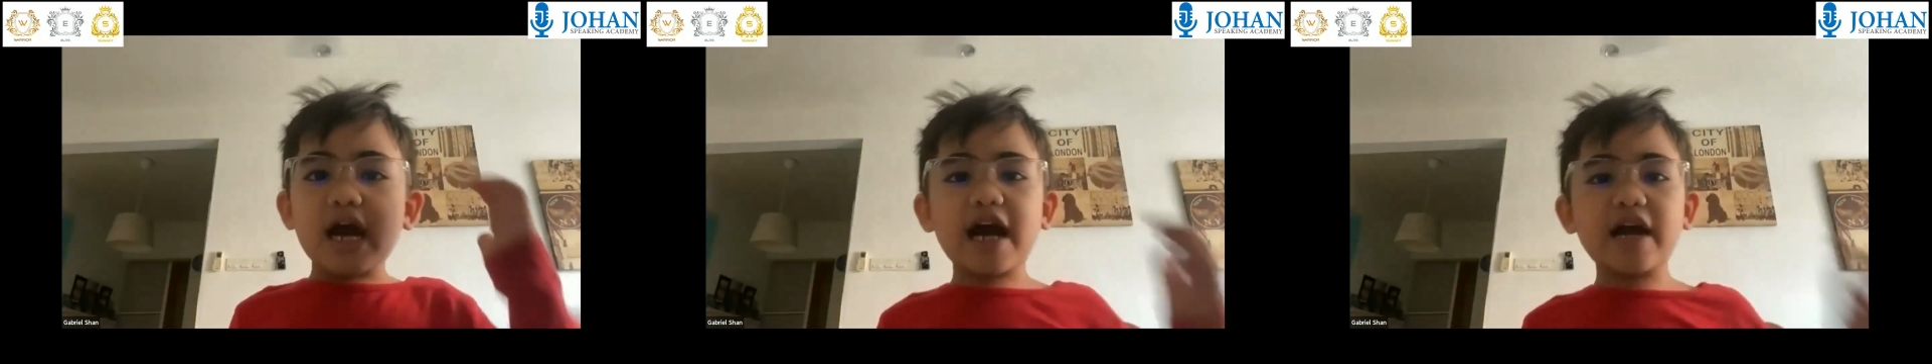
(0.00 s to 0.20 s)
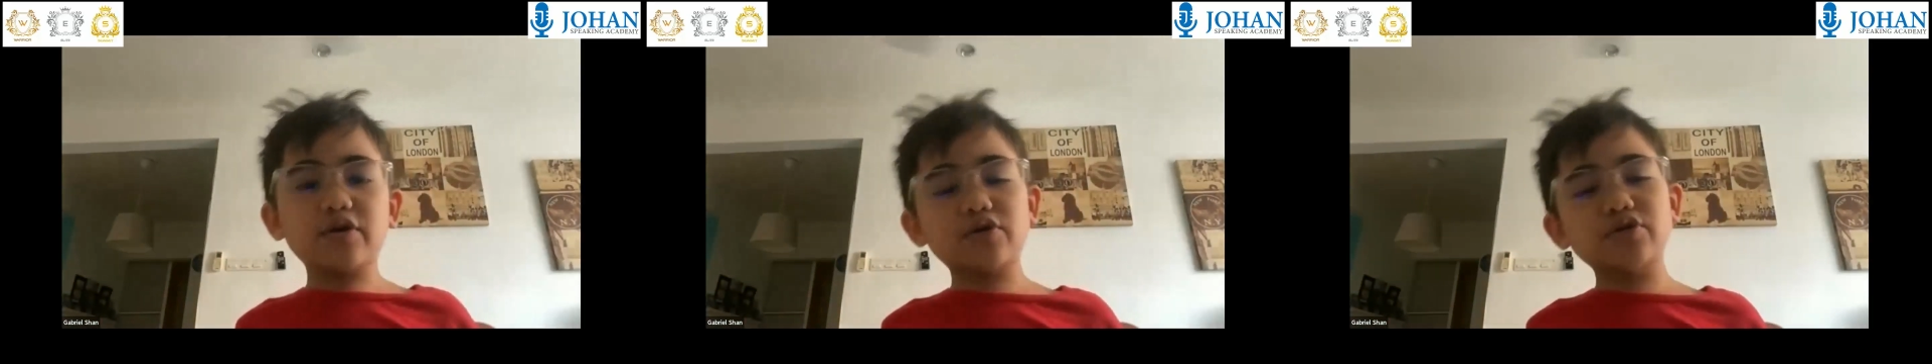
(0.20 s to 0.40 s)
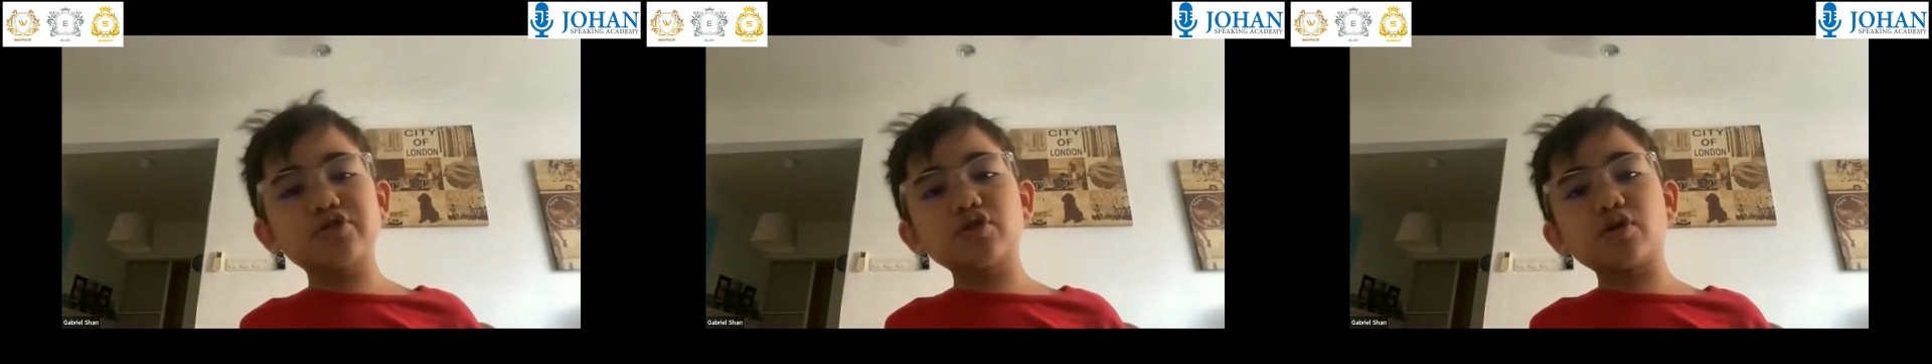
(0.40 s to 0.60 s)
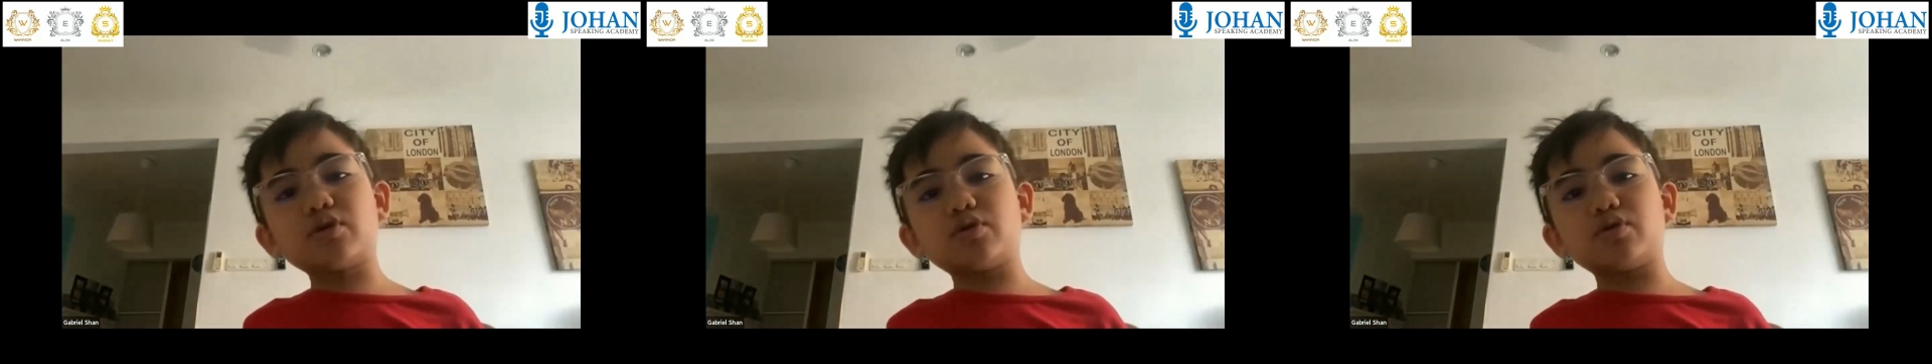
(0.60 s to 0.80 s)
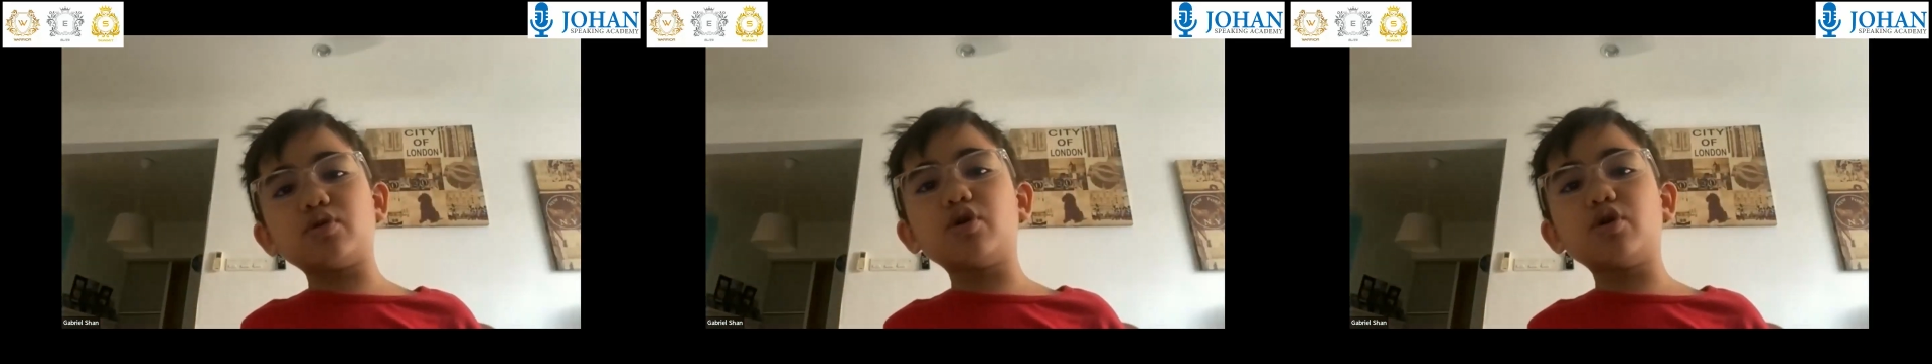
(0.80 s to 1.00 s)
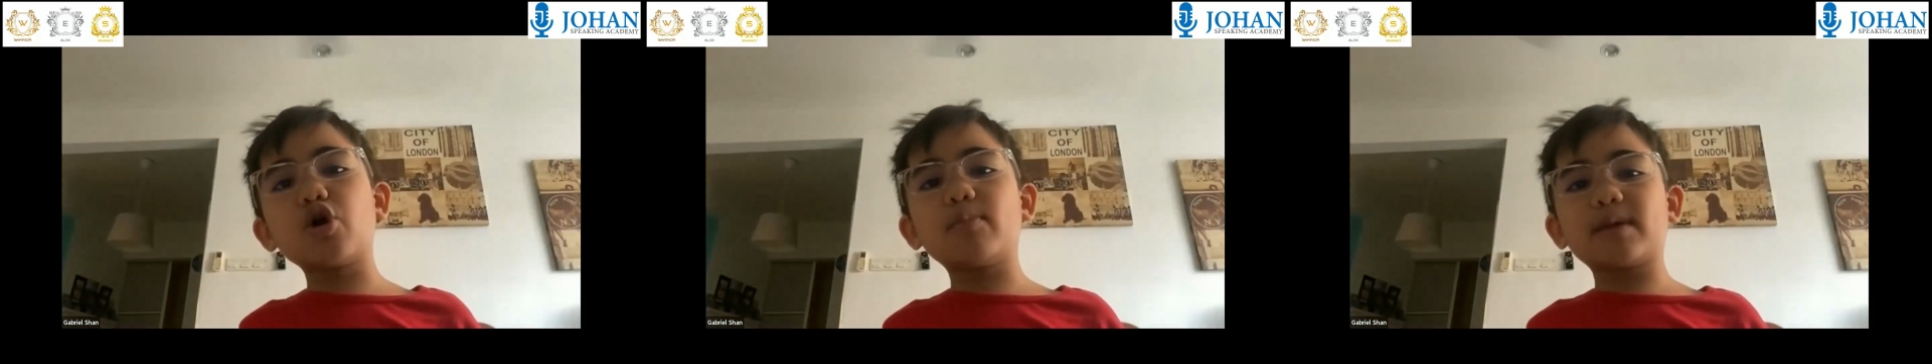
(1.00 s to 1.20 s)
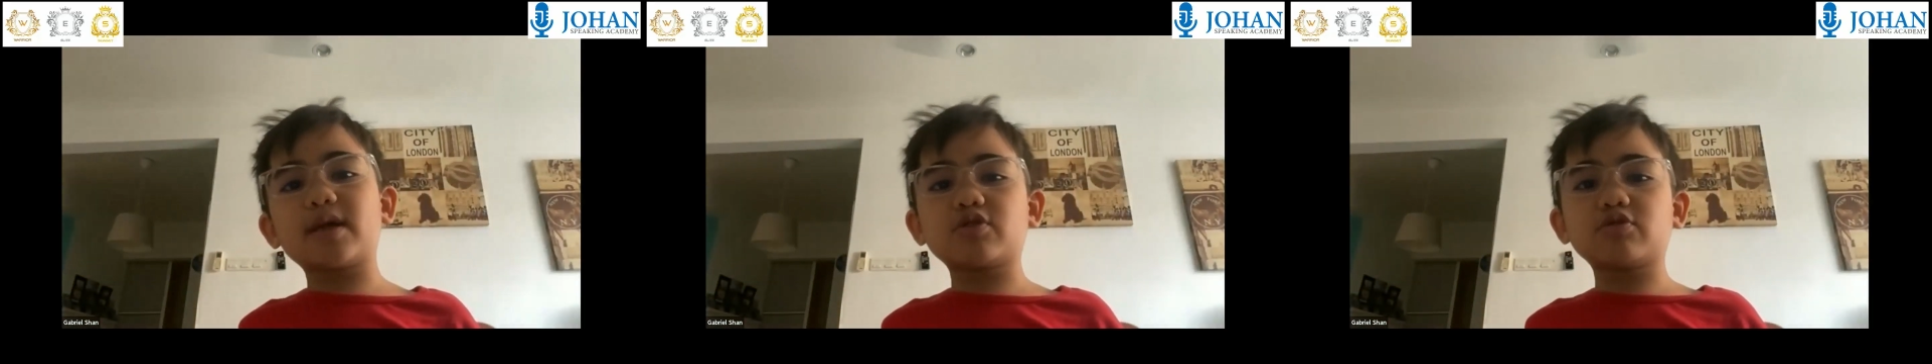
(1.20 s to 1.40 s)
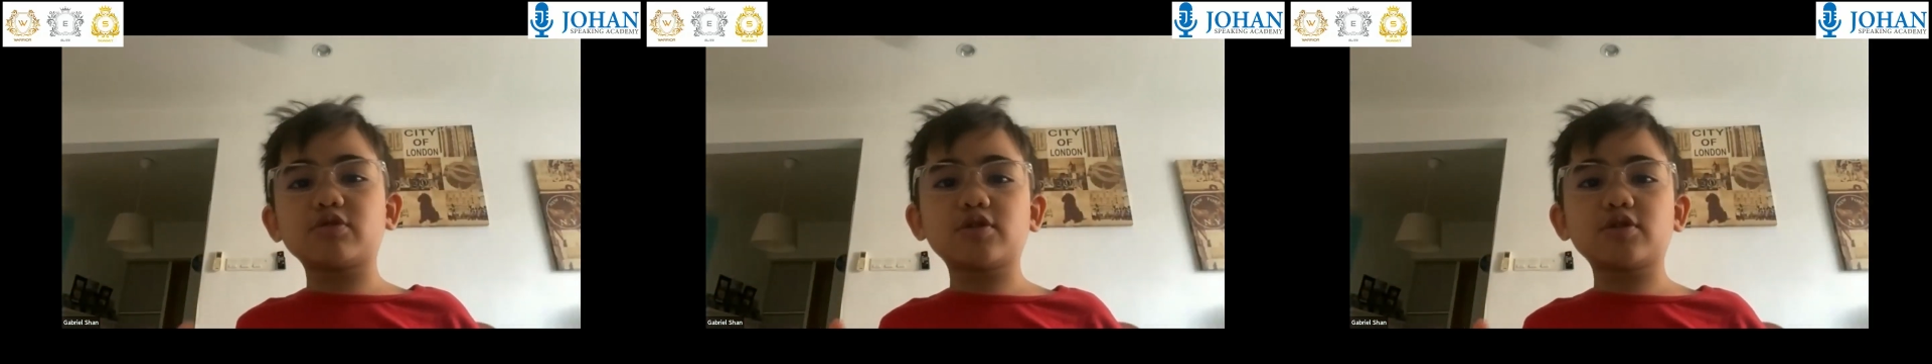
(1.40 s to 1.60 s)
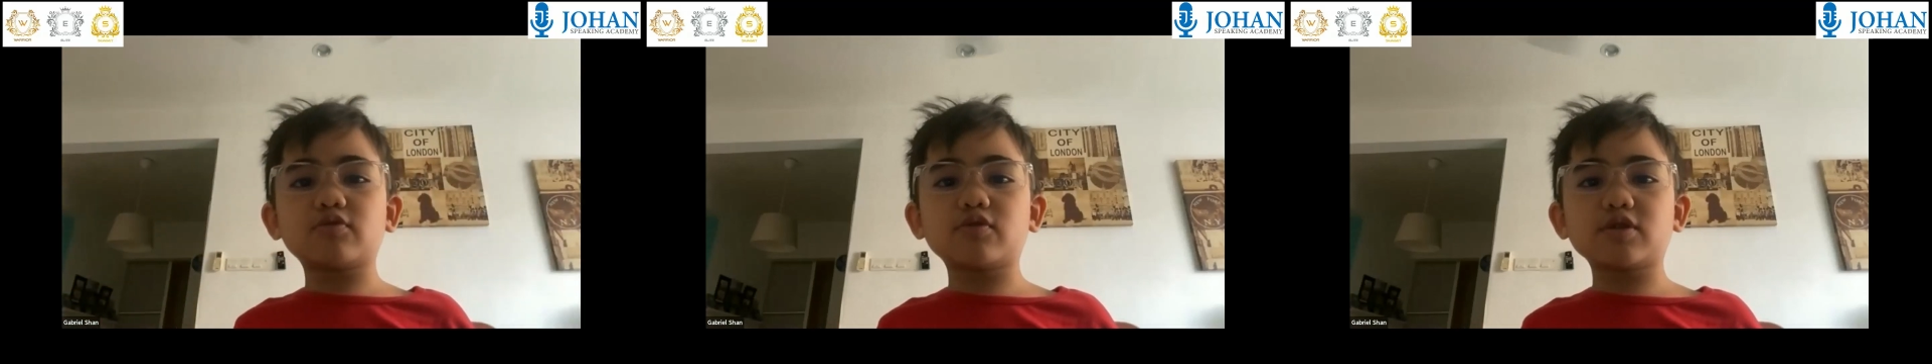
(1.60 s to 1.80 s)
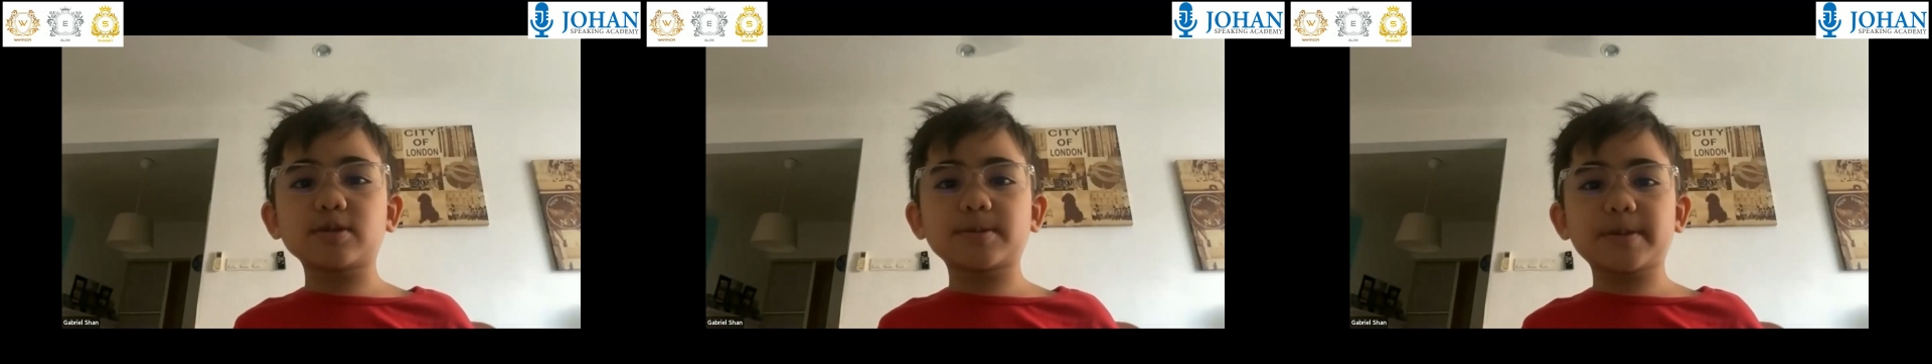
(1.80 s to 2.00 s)
I also do hope and will
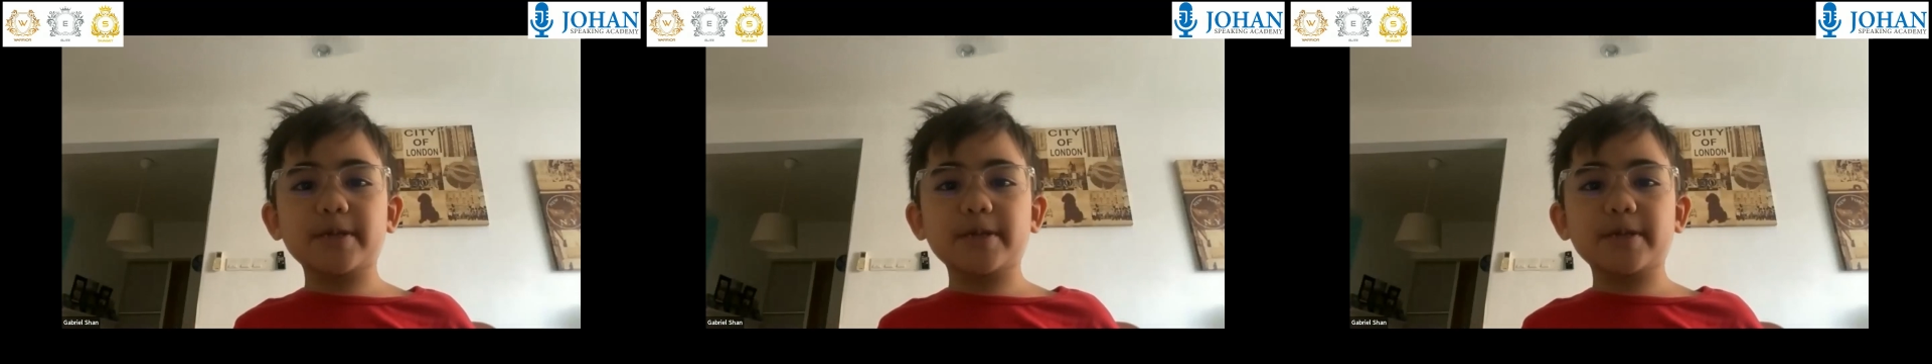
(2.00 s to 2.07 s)
work